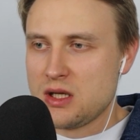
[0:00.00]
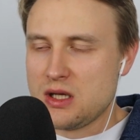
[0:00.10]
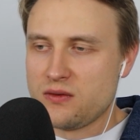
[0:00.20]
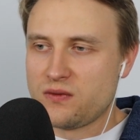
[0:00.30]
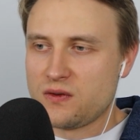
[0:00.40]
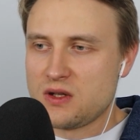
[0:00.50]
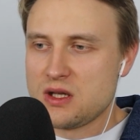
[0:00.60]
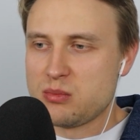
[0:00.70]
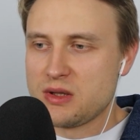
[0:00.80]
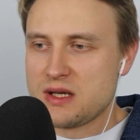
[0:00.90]
if
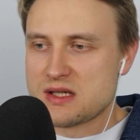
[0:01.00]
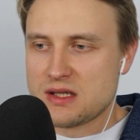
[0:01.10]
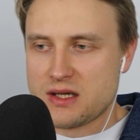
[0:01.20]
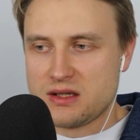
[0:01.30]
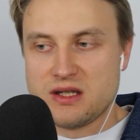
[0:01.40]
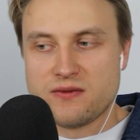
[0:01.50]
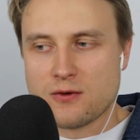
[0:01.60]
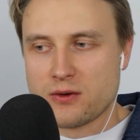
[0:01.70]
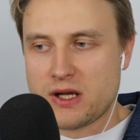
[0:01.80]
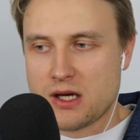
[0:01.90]
he plays like
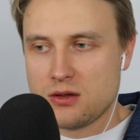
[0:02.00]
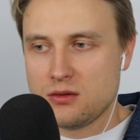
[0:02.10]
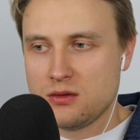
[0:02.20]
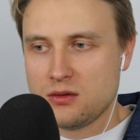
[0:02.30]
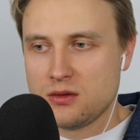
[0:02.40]
d4 now.